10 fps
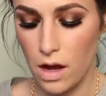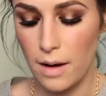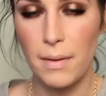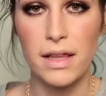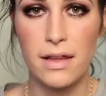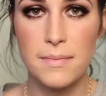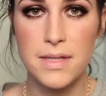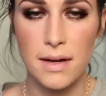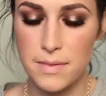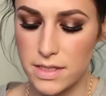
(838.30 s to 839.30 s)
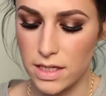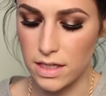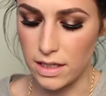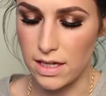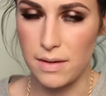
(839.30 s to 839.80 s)
On my lips, I'm just going
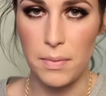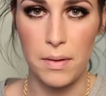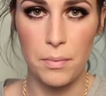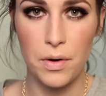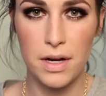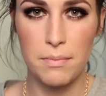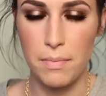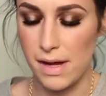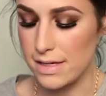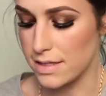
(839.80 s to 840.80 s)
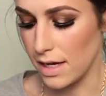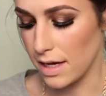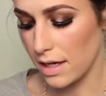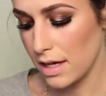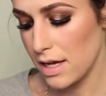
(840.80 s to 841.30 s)
to keep it pretty
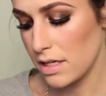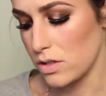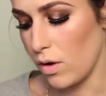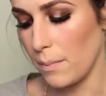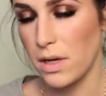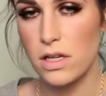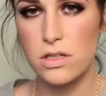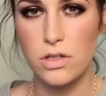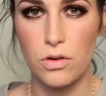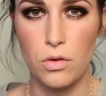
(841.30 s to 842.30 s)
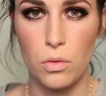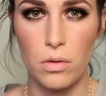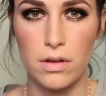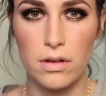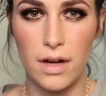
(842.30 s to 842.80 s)
basic, so I'm going to do
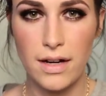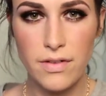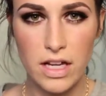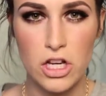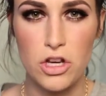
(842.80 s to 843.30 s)
kind of like a